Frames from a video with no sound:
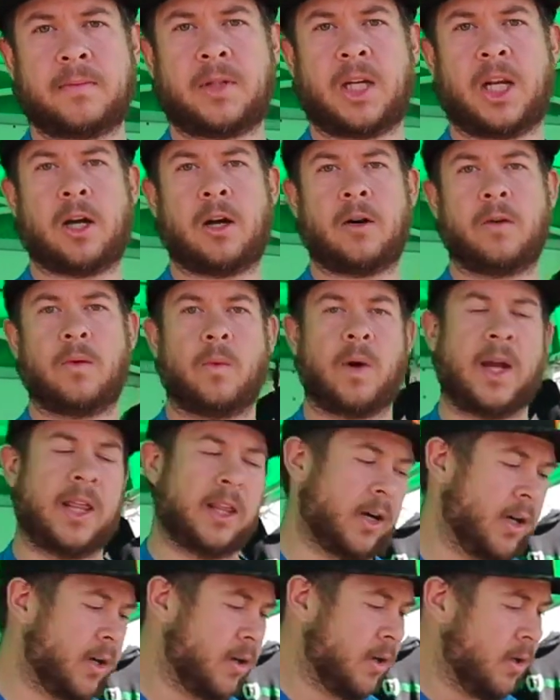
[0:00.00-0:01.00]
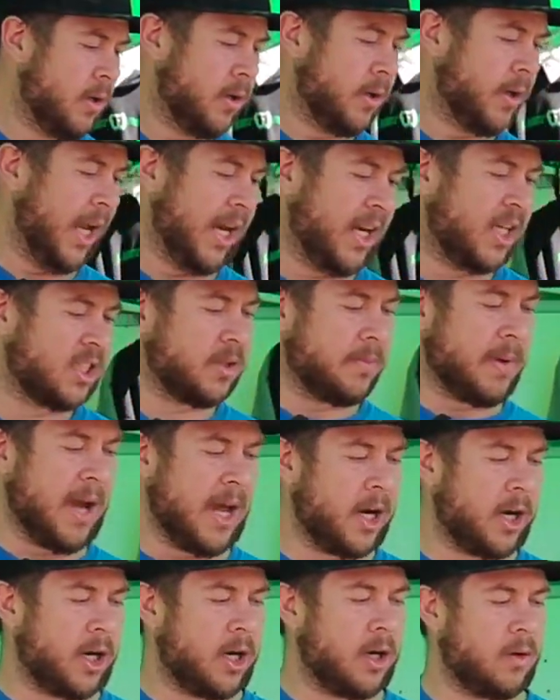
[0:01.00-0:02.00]
You know, whether, it doesn't
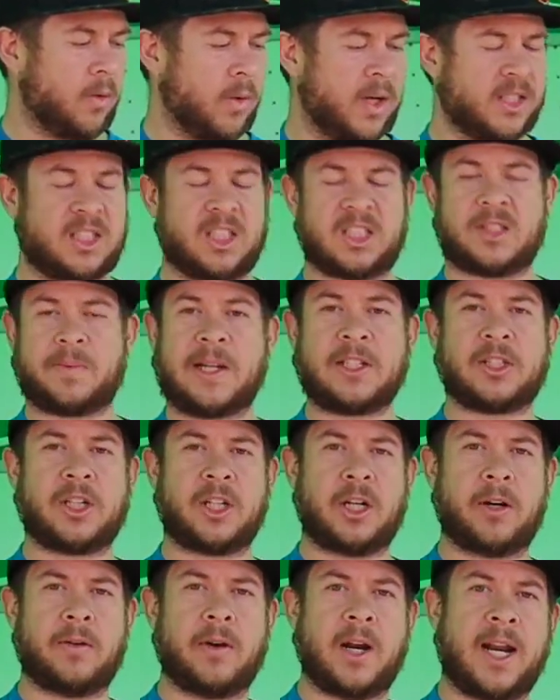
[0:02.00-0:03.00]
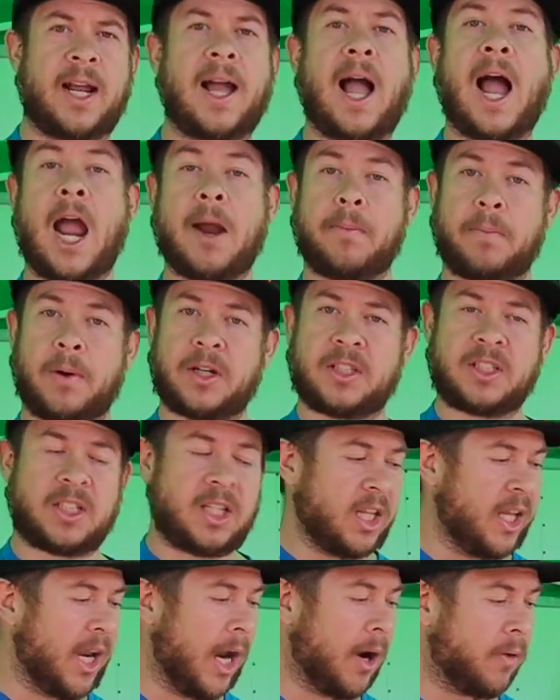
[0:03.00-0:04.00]
matter what suspension you're running. I
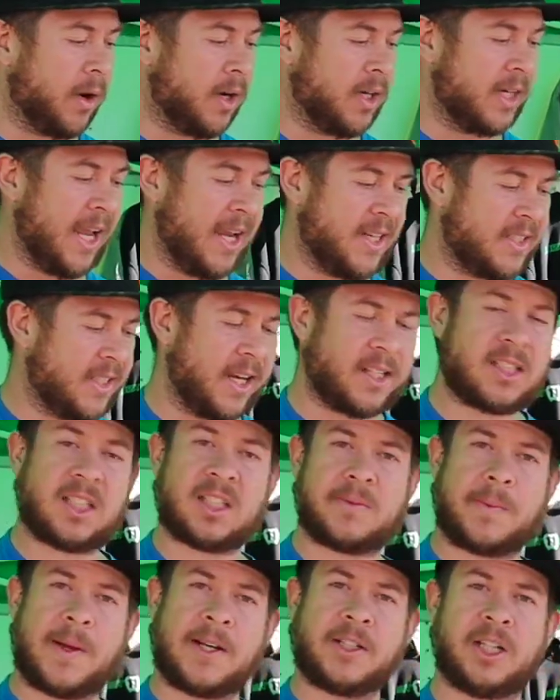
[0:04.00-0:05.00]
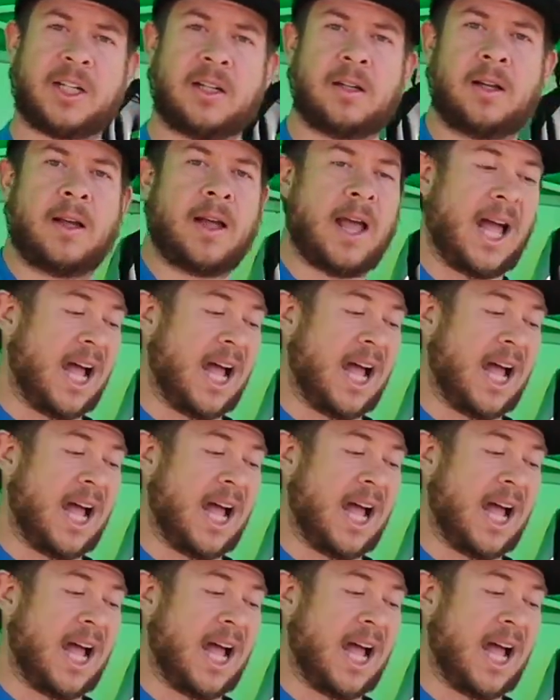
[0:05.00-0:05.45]
run K-Tech suspension.